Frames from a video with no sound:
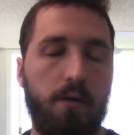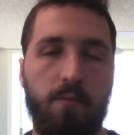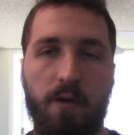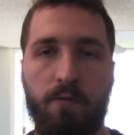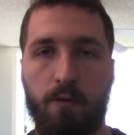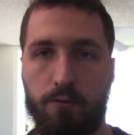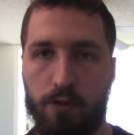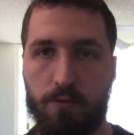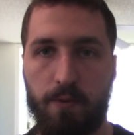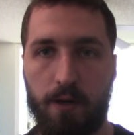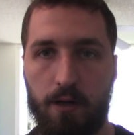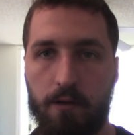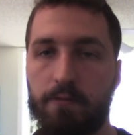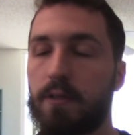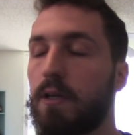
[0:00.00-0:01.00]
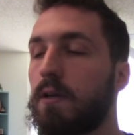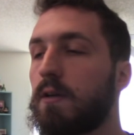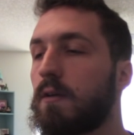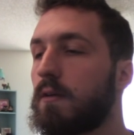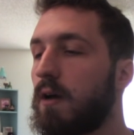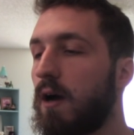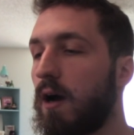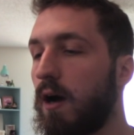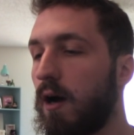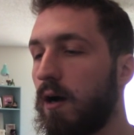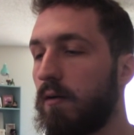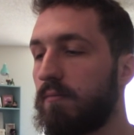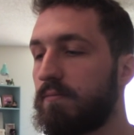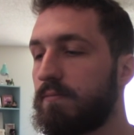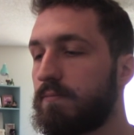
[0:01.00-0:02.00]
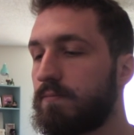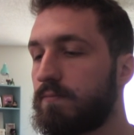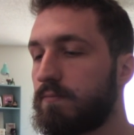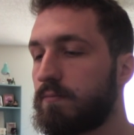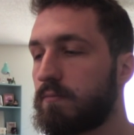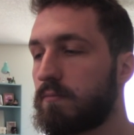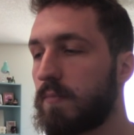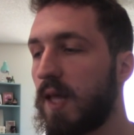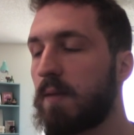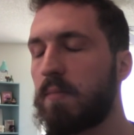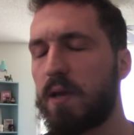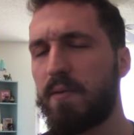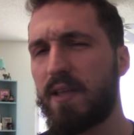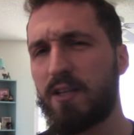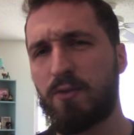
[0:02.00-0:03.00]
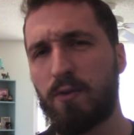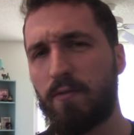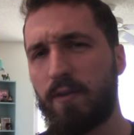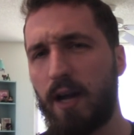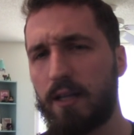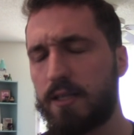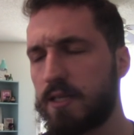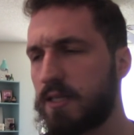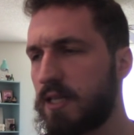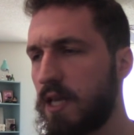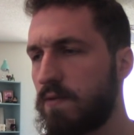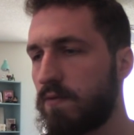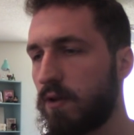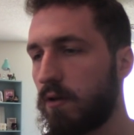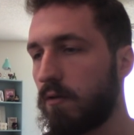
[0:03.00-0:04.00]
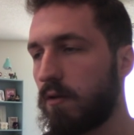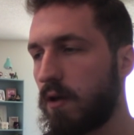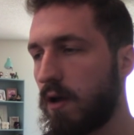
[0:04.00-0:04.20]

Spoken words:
My phone just went off. And maybe that sort of got to Steven.